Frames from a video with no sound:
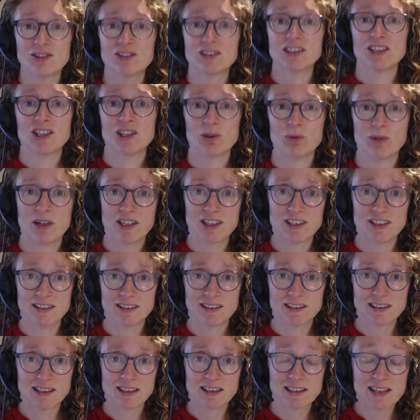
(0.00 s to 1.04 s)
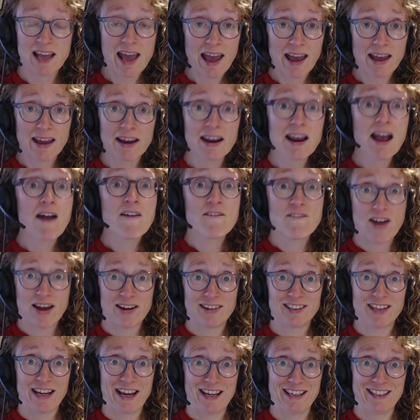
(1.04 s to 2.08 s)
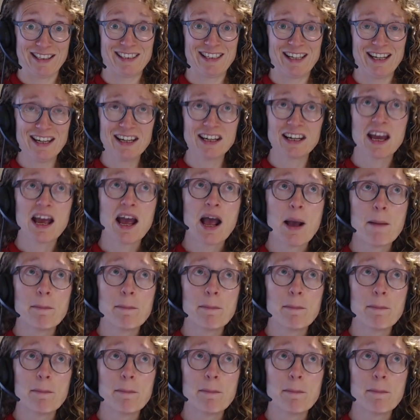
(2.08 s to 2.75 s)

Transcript: situations is A, fantastic,